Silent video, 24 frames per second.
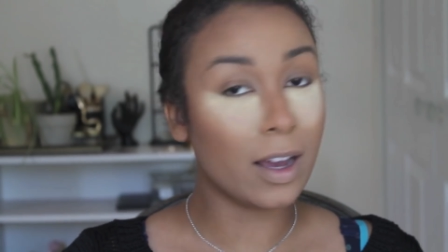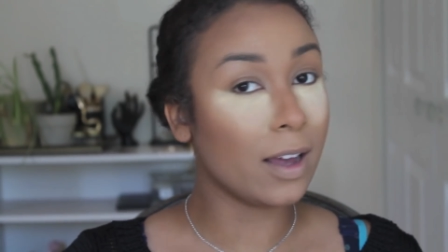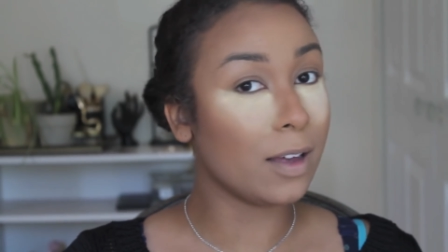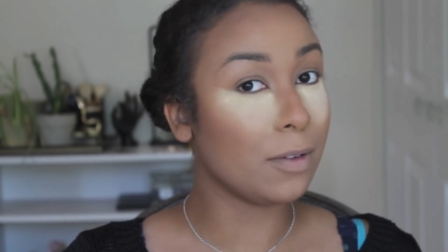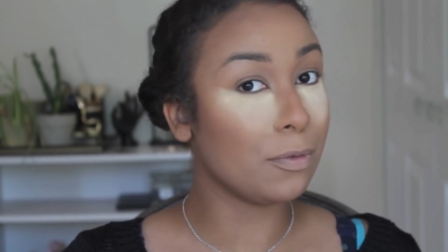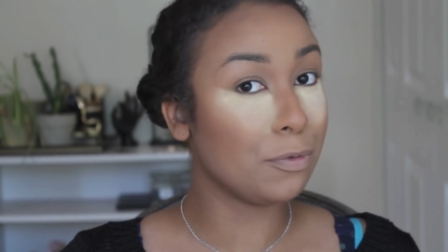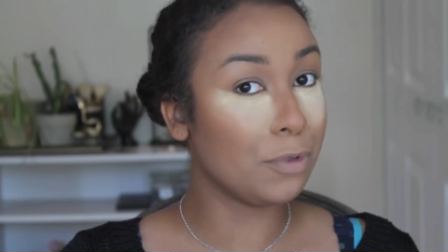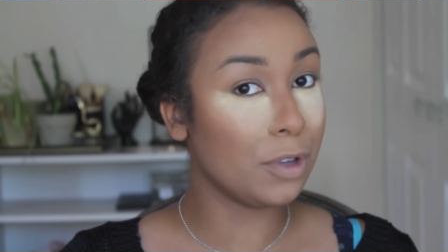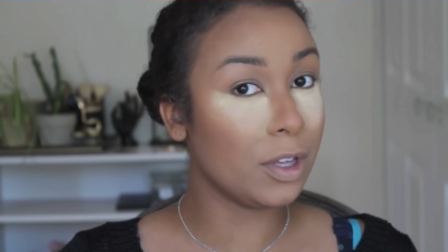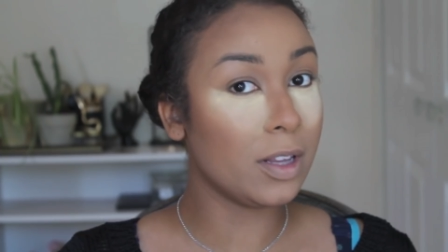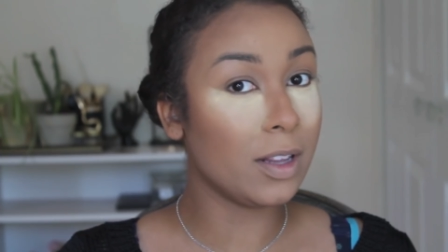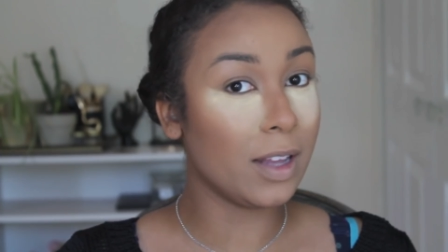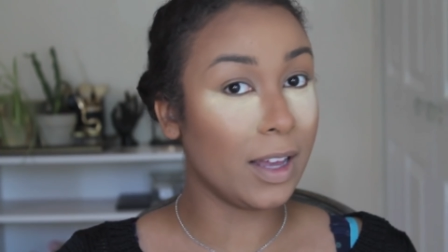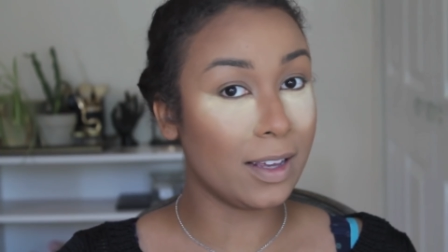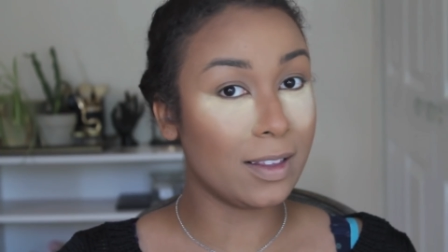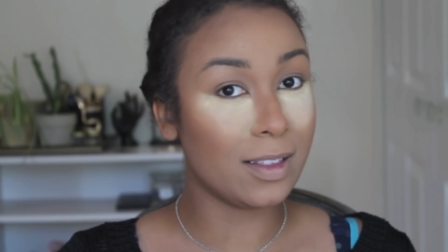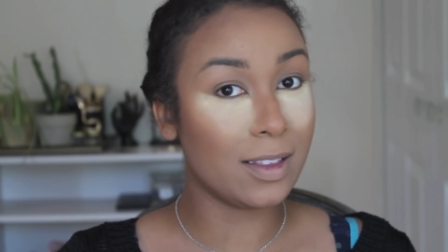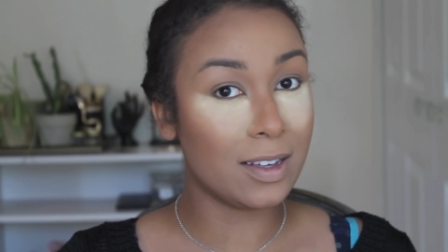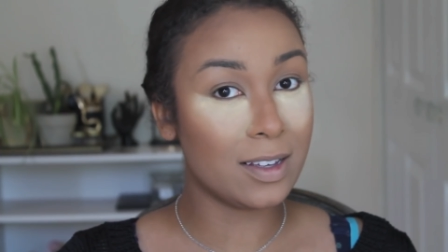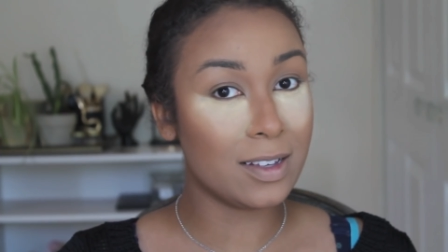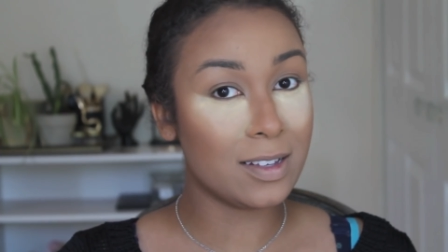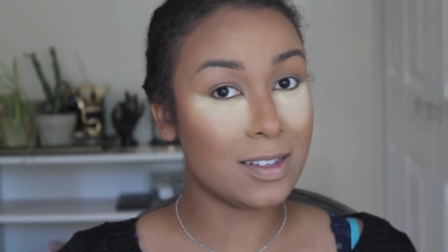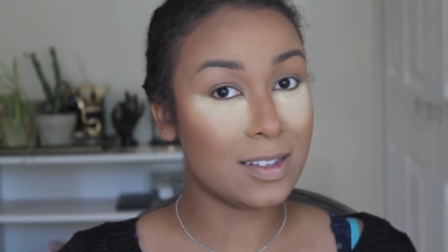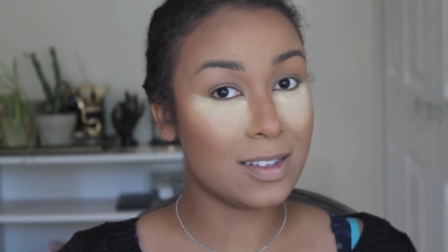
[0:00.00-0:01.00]
I really like
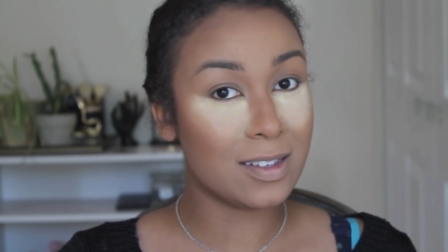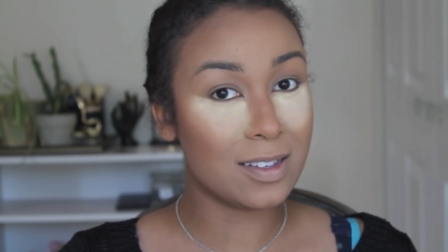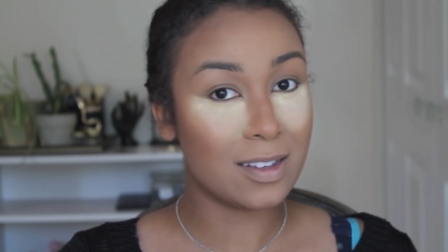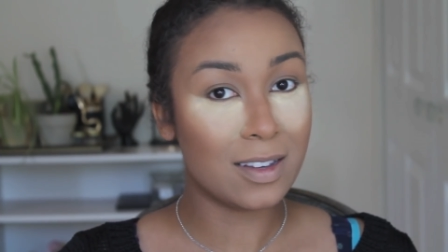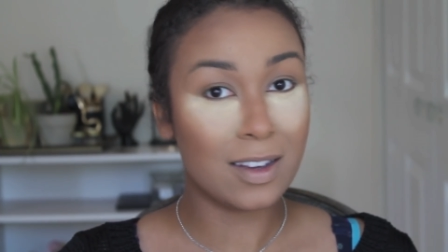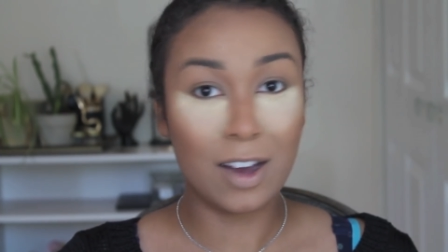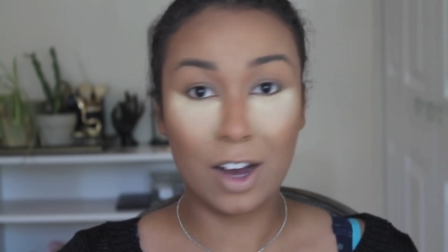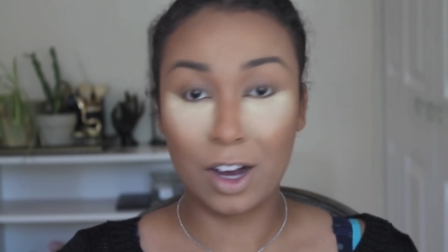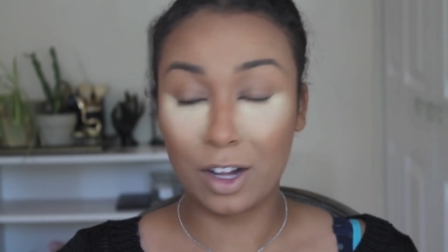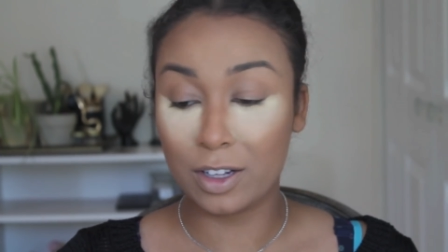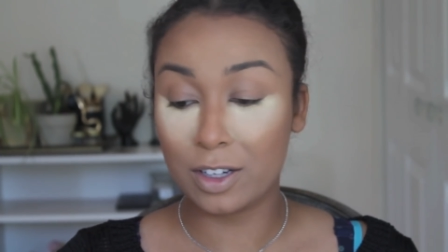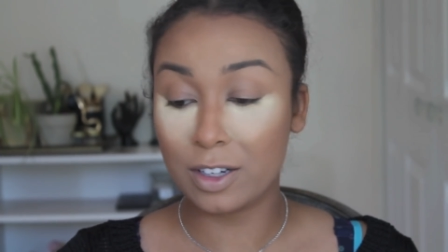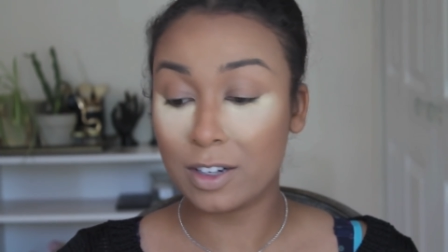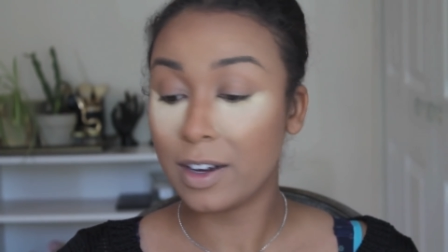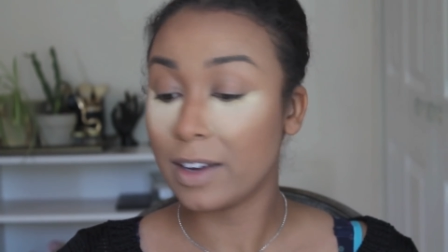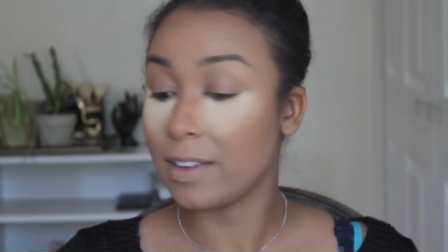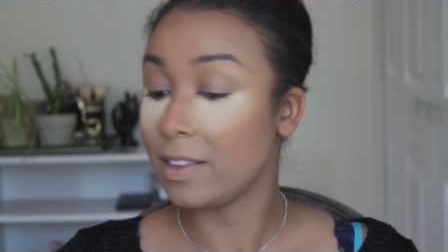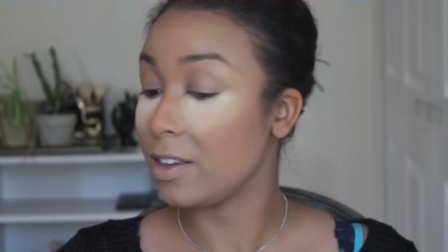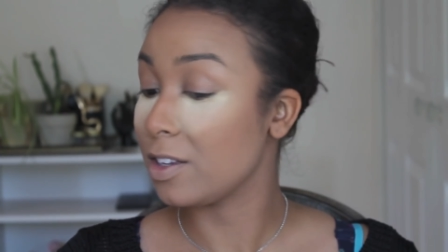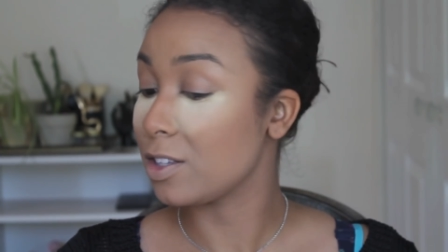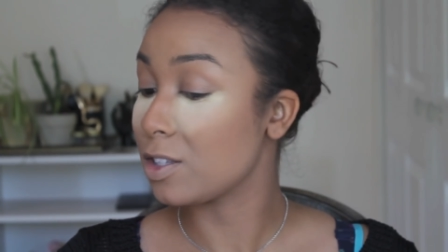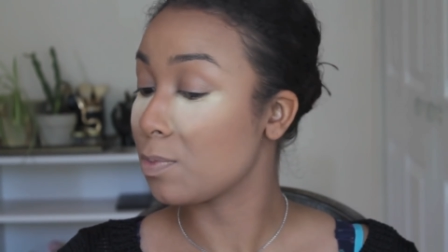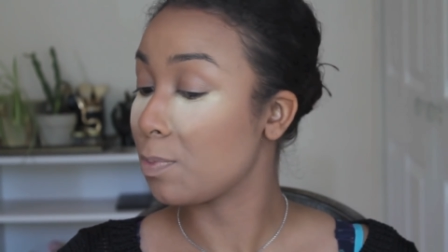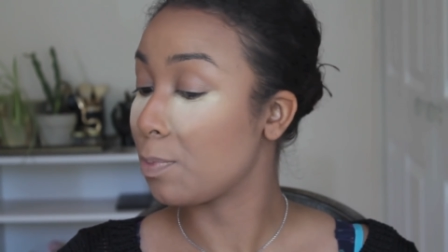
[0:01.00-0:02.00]
this color. I
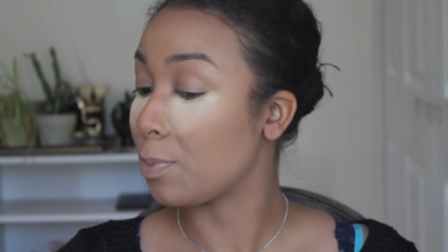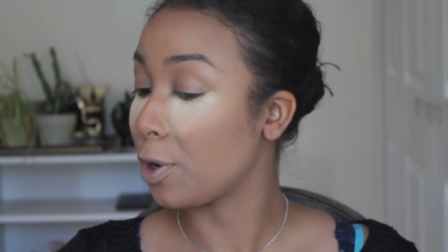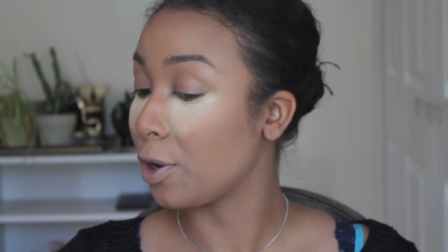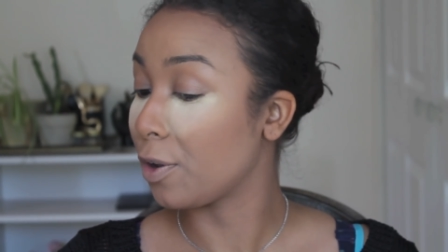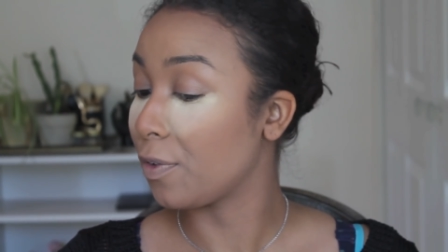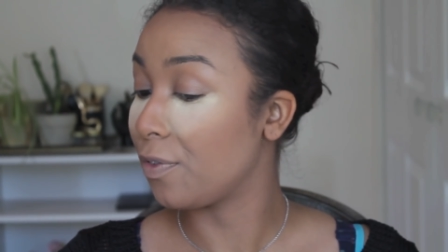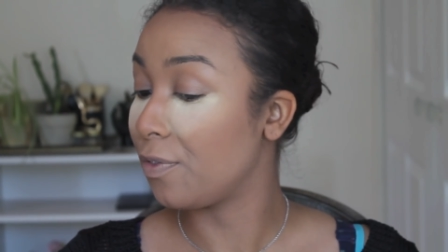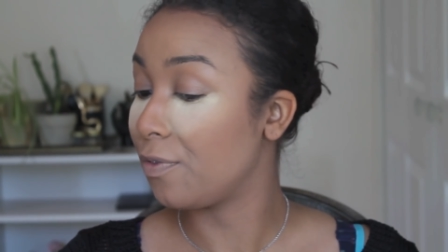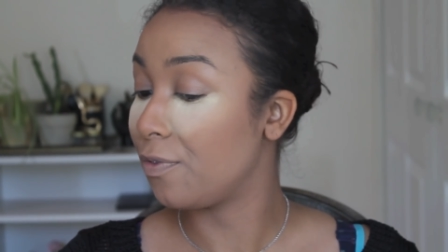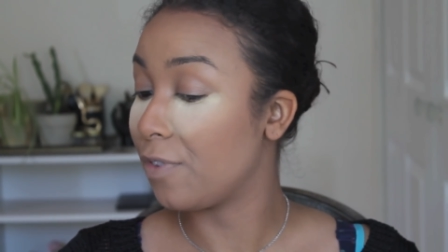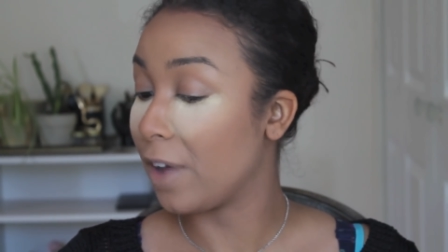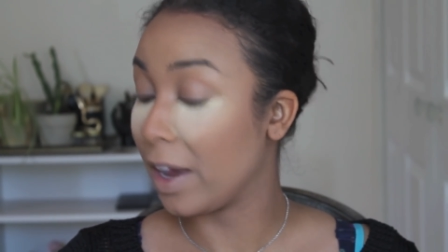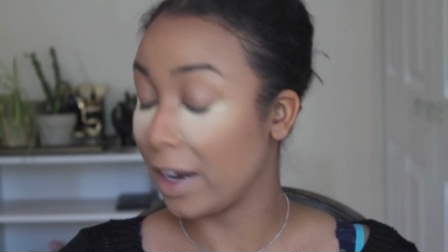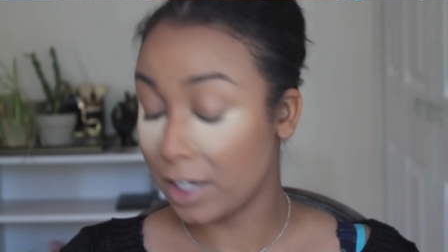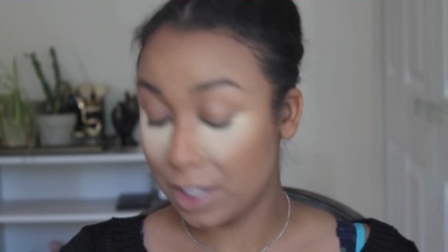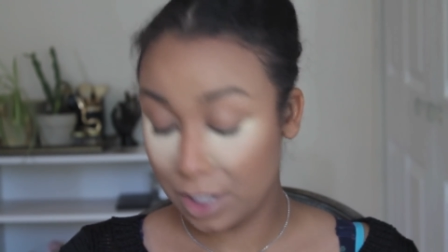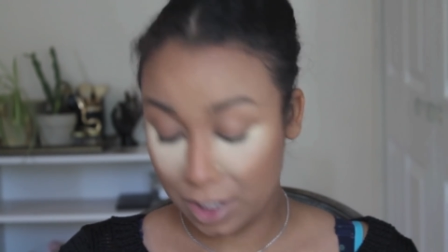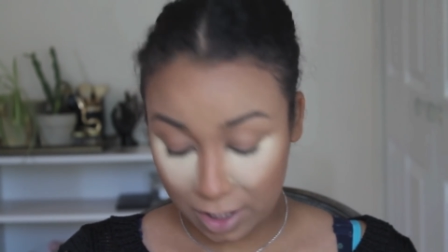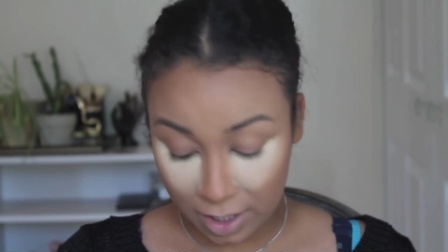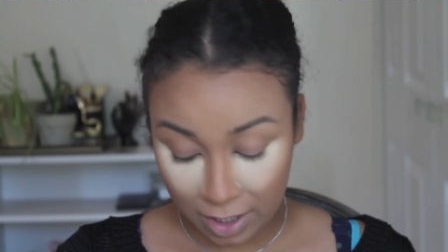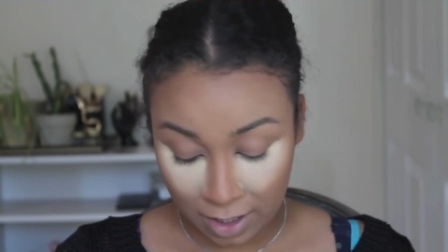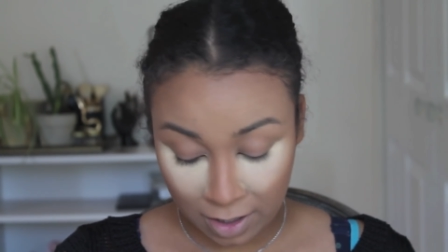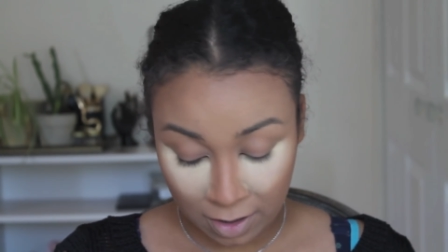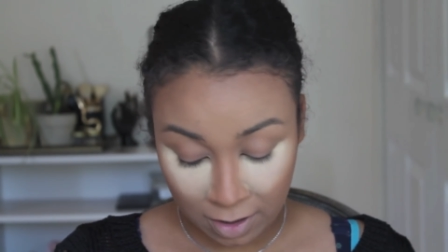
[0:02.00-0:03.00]
think it's
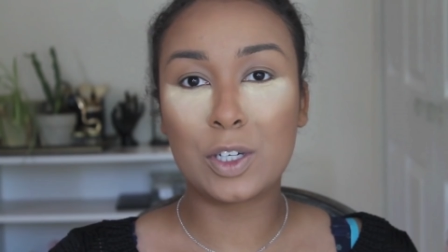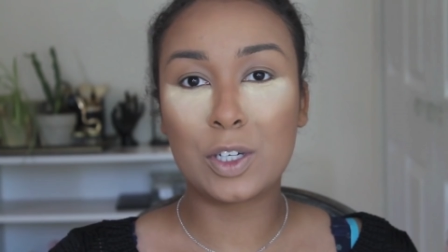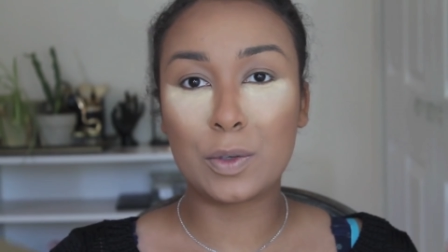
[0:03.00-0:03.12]
perfection.